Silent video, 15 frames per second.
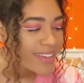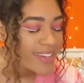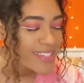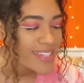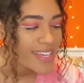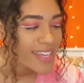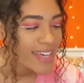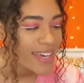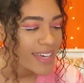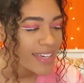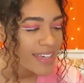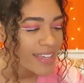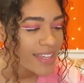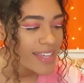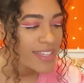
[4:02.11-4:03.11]
Is that
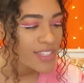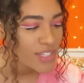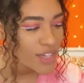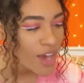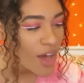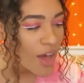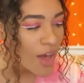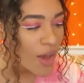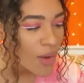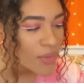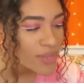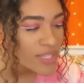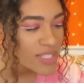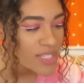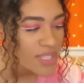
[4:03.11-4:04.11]
like, let's
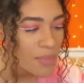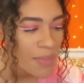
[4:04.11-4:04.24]
go, this is